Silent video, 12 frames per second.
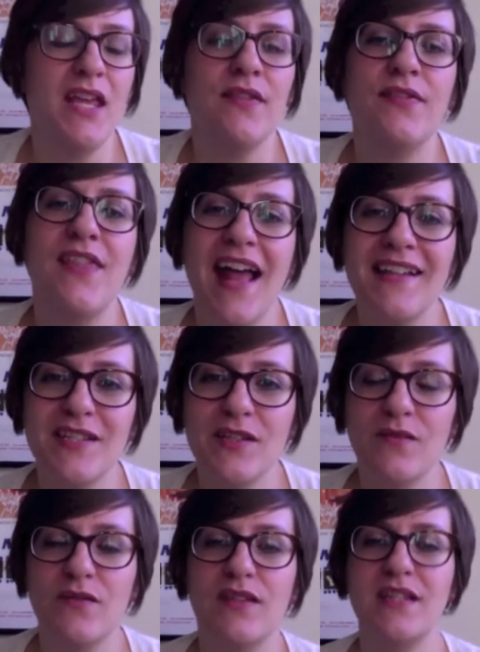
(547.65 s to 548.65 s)

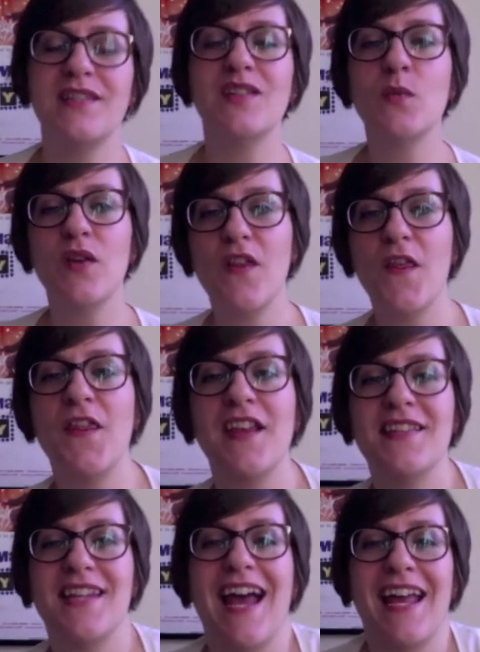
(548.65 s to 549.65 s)
This is one of the
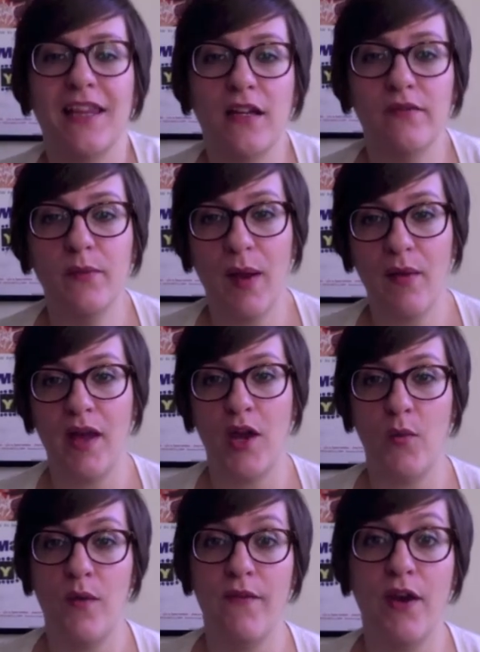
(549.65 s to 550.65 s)
things that I love about Naya
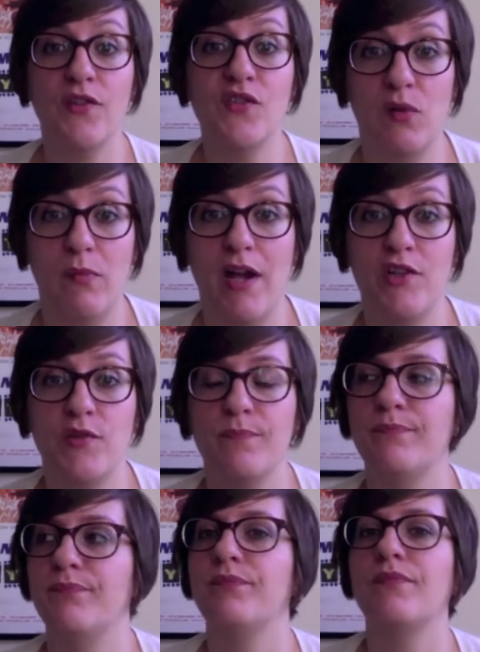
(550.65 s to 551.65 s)
Rivera so much.
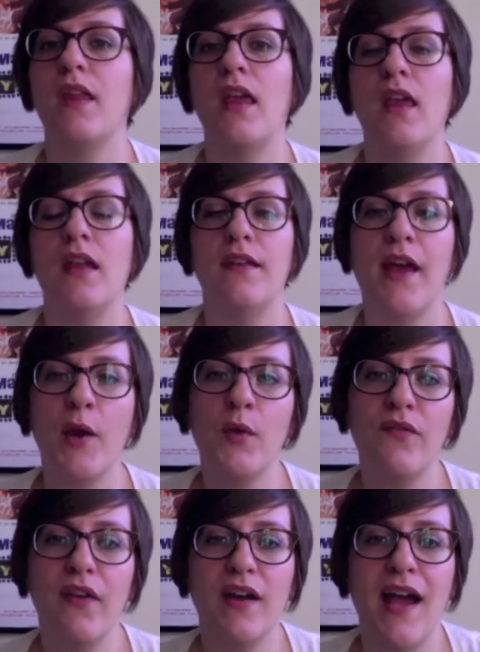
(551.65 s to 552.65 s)
Naya
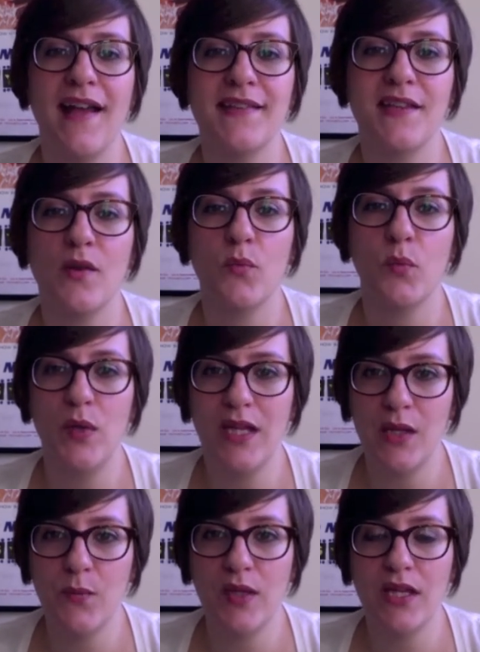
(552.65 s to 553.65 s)
Rivera has a
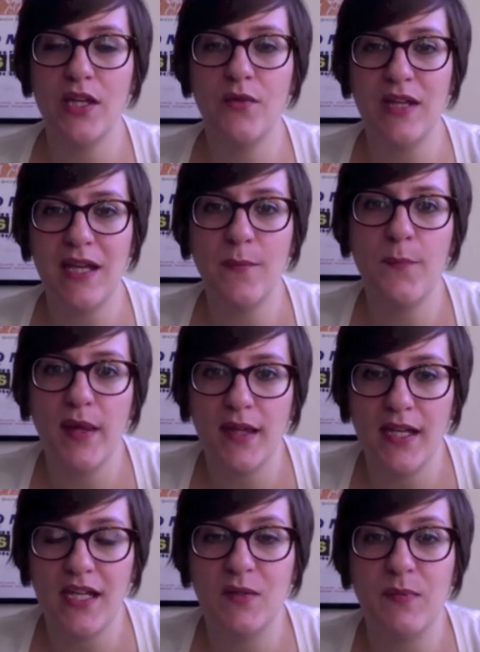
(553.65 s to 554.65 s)
really unique
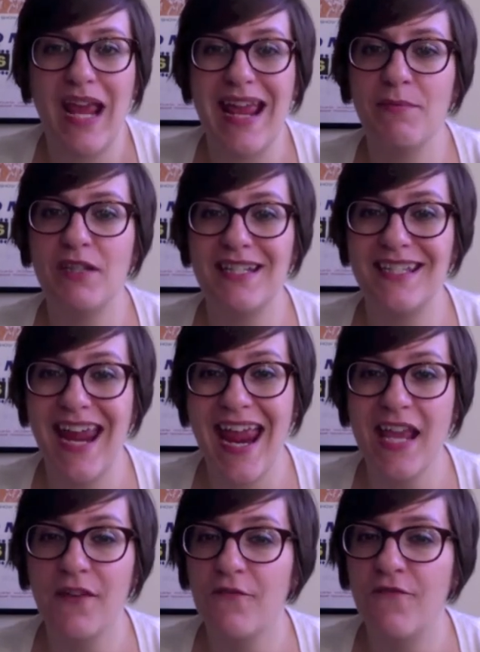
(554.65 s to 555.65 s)
ability to be able to
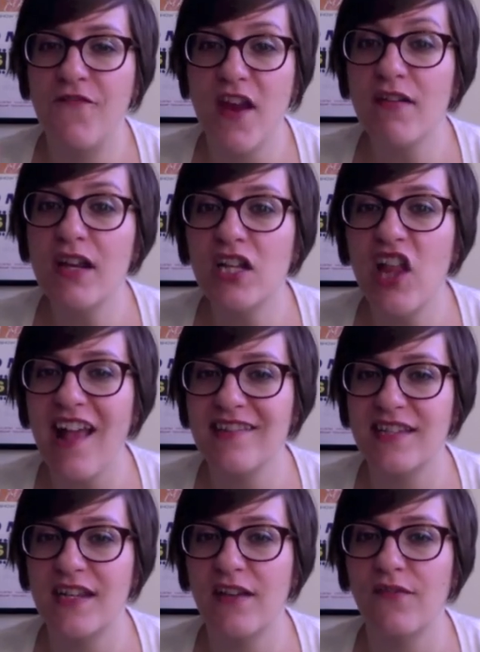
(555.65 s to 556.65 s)
take a very
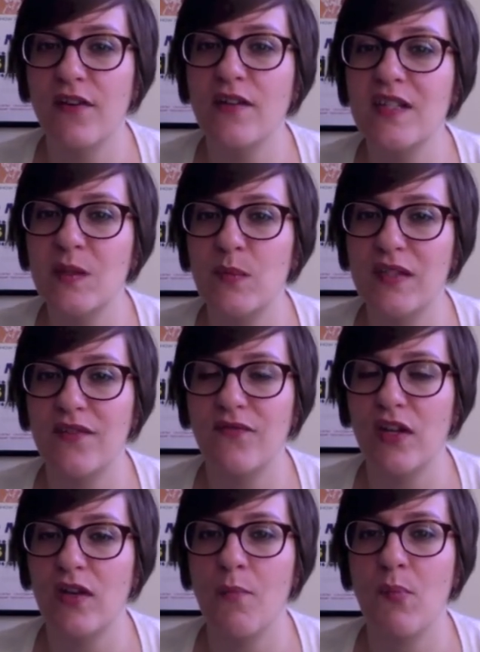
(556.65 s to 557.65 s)
classic, very
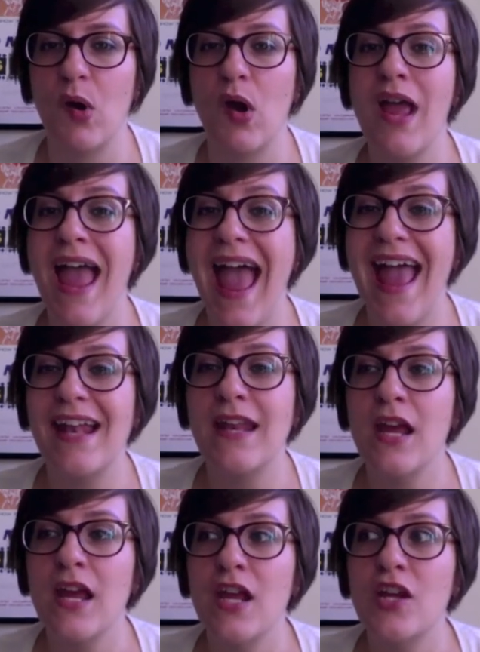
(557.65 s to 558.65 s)
specific number
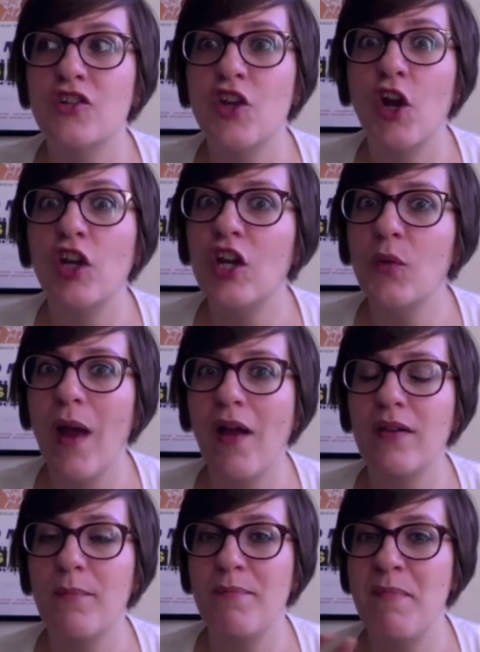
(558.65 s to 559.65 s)
and turn it
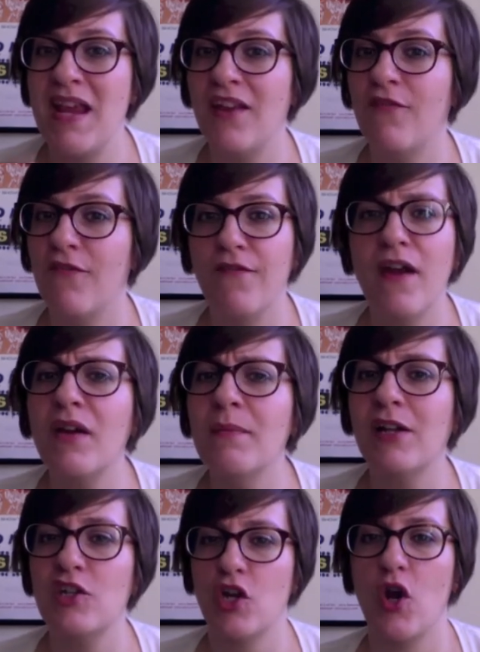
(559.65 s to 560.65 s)
around and make it very
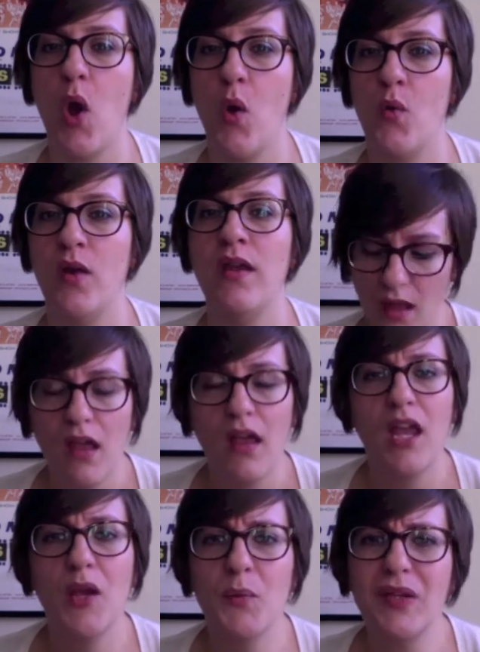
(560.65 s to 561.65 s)
much her own.
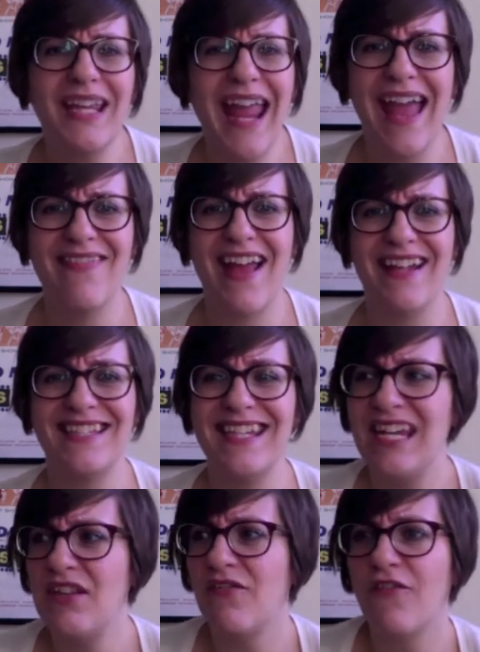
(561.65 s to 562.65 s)
It really had that
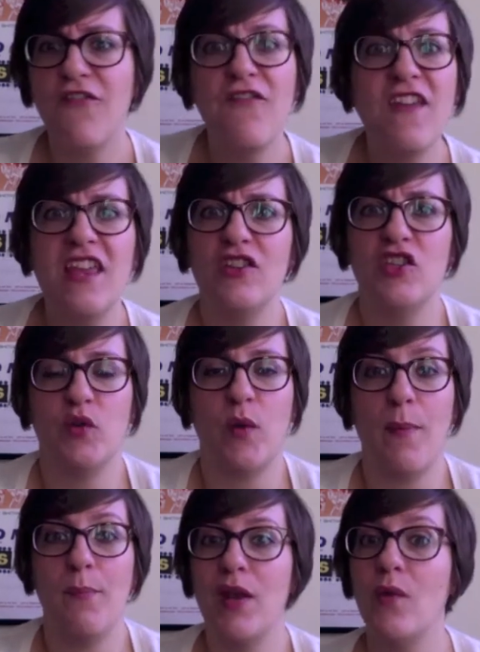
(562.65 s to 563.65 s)
Tina feel to
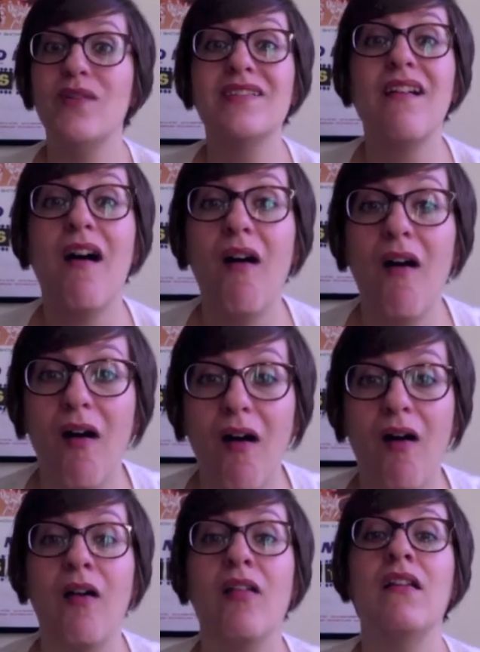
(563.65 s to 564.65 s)
it, but it was
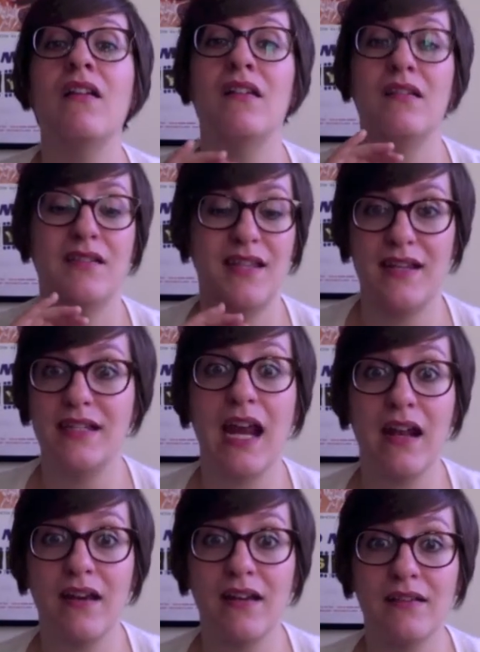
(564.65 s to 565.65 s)
all
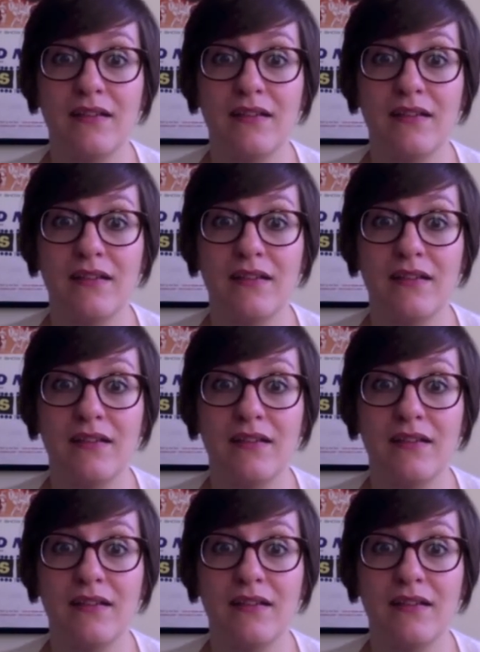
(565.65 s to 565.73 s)
Santana.